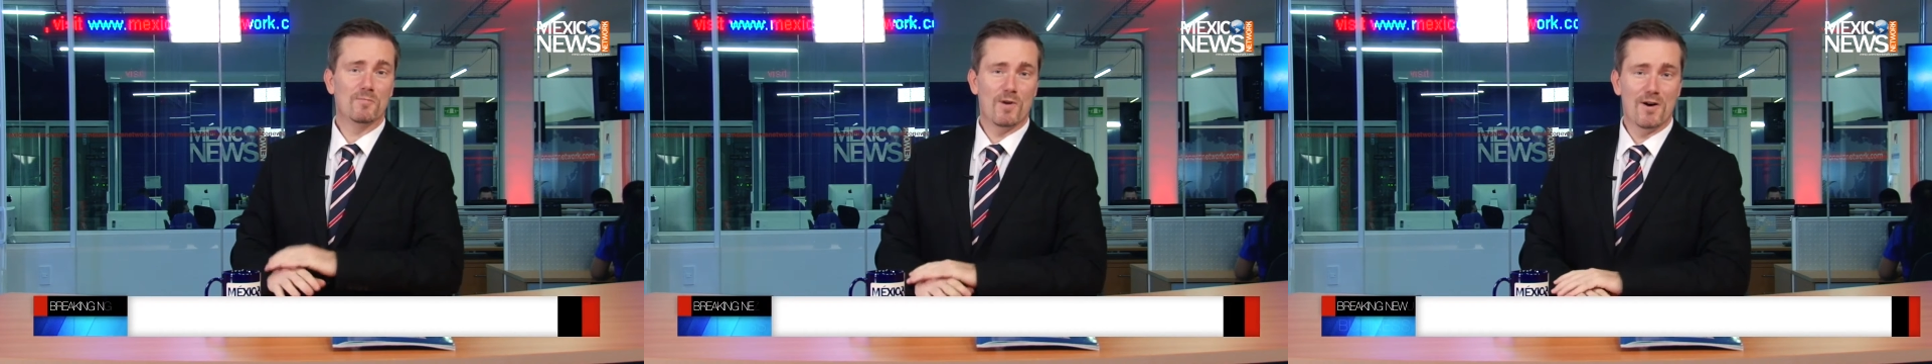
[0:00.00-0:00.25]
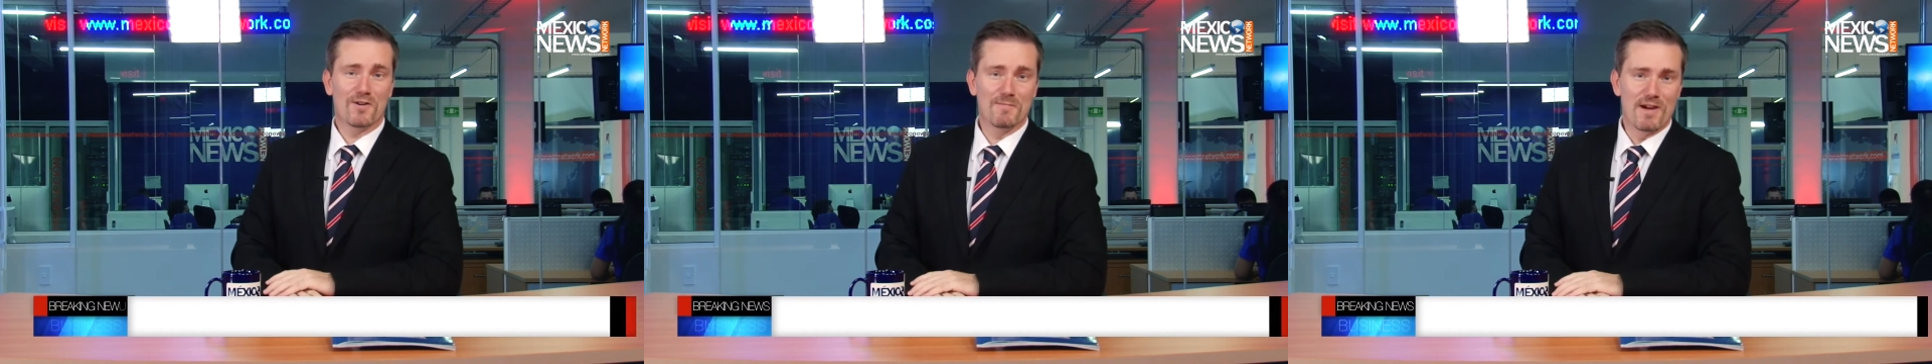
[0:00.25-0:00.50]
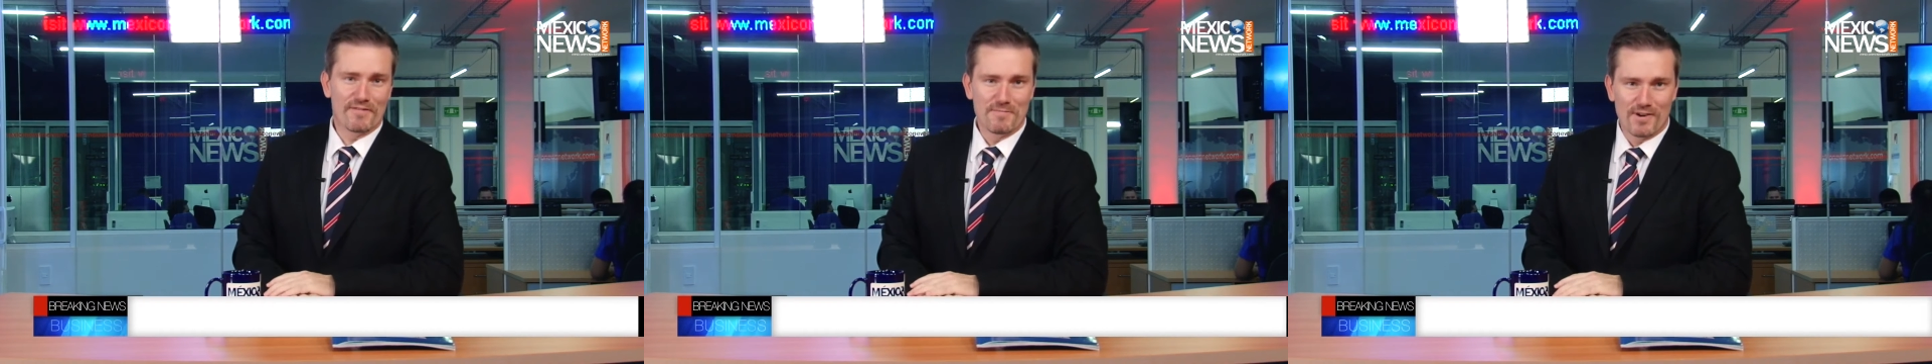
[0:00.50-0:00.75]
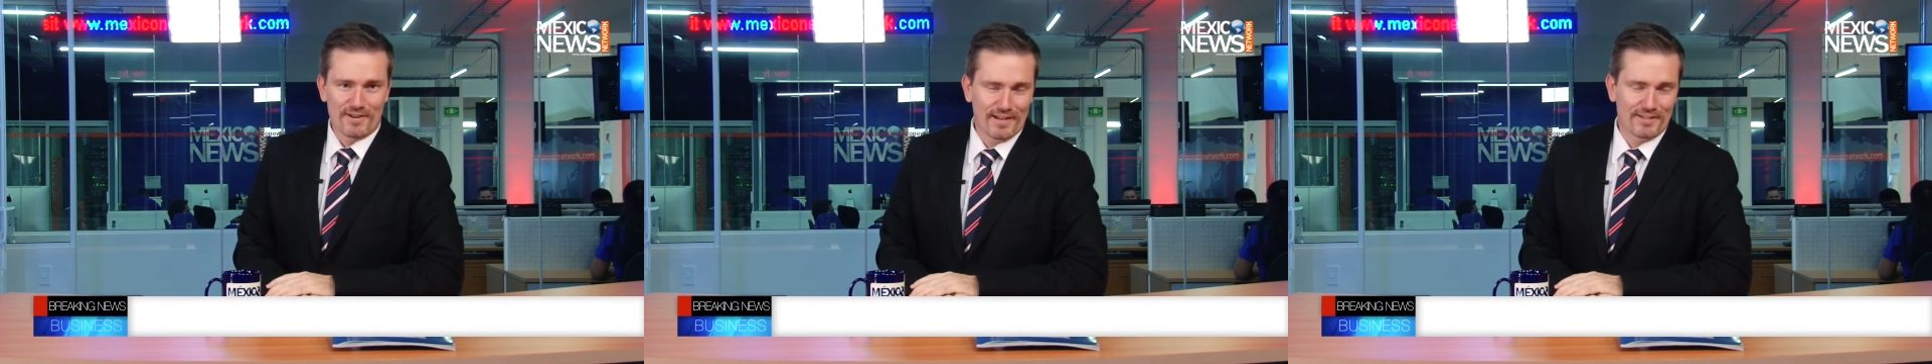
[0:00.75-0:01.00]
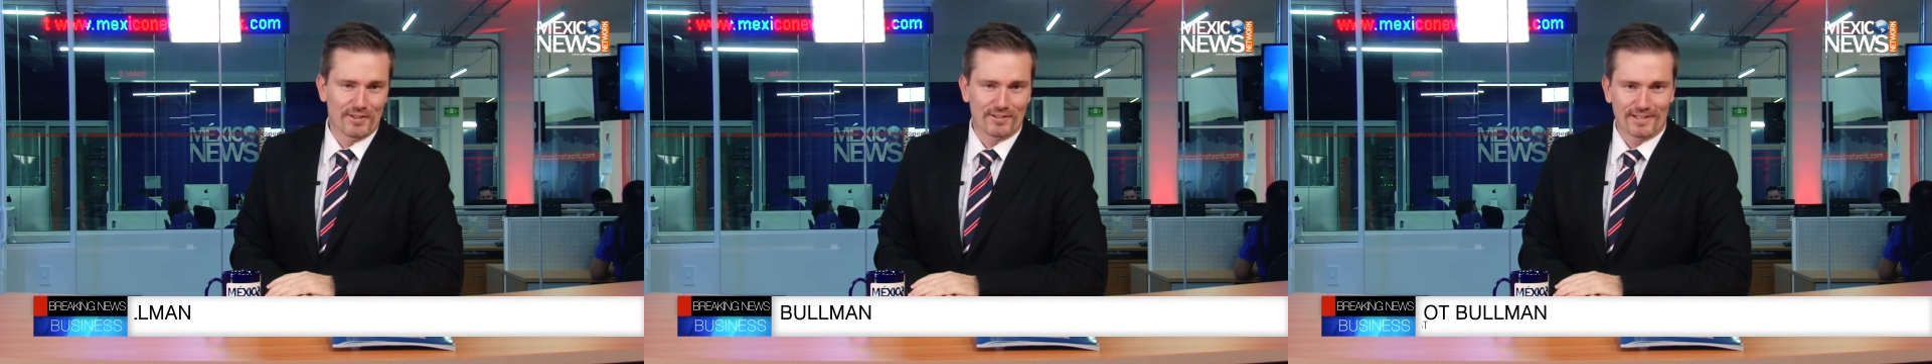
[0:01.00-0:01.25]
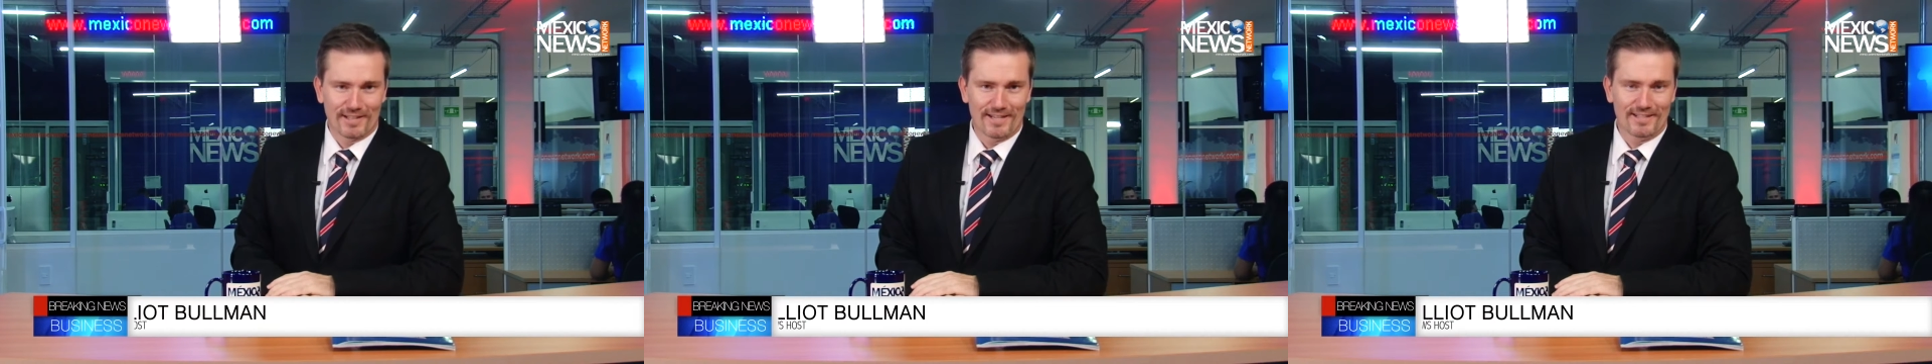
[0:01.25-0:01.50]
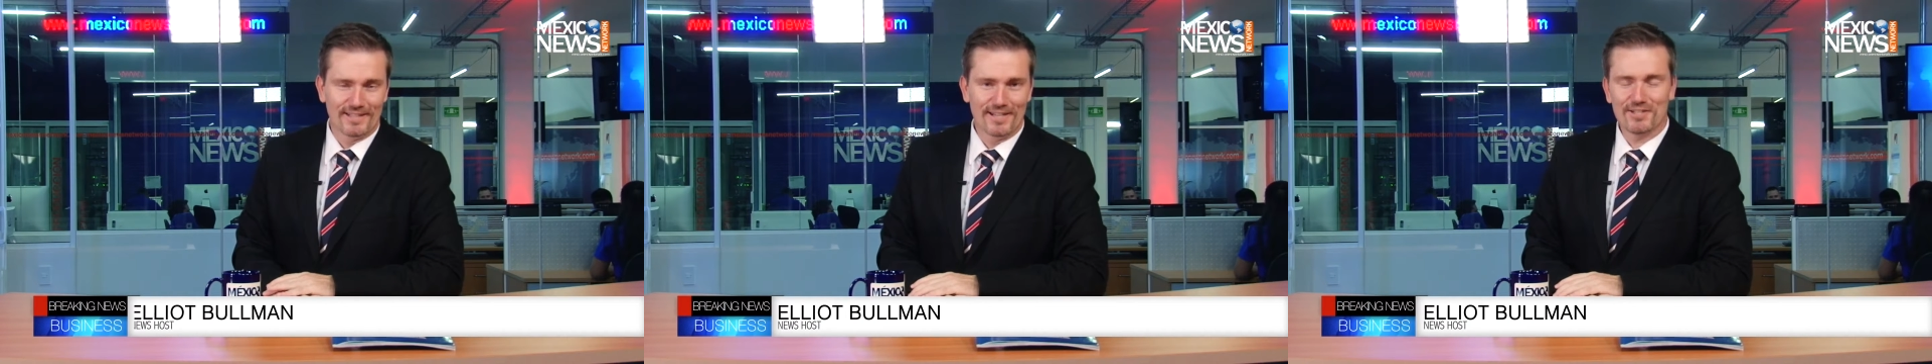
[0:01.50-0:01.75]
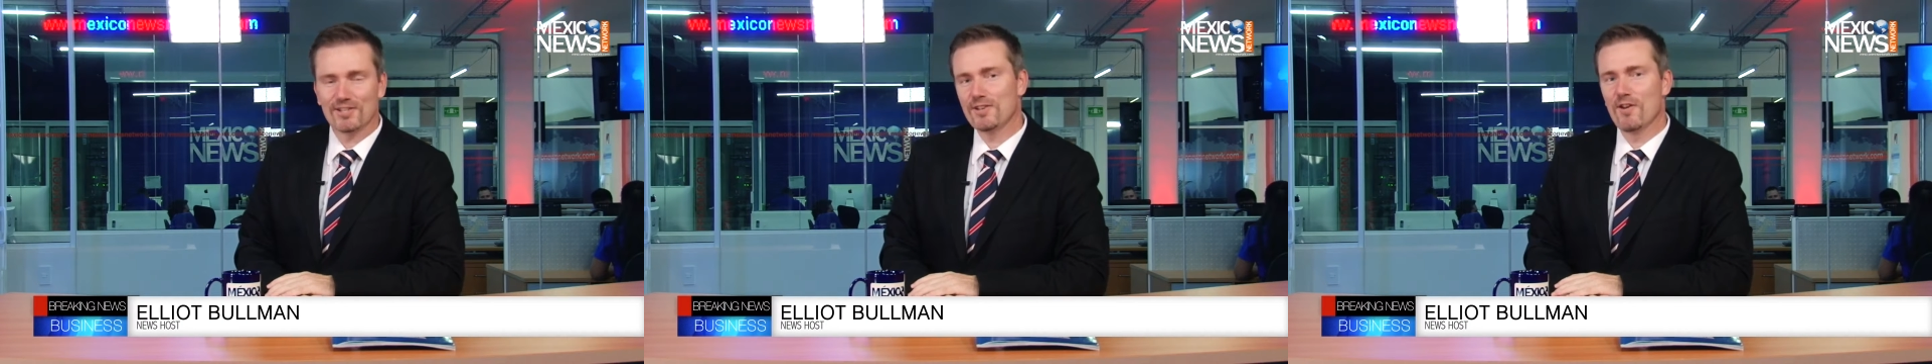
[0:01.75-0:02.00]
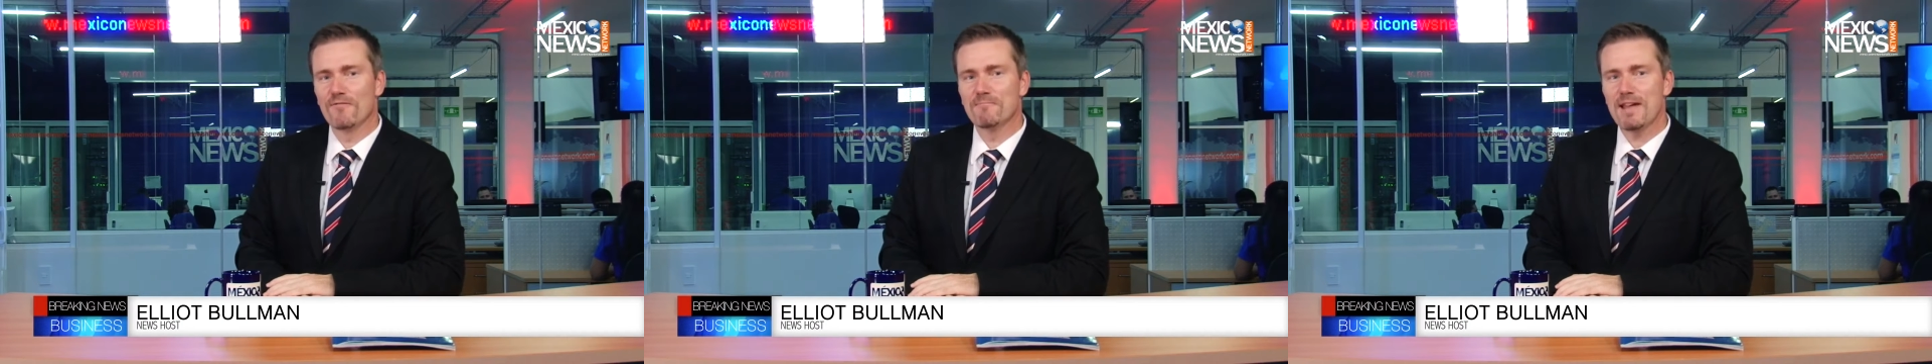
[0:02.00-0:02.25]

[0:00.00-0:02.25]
and welcome everybody to today's edition of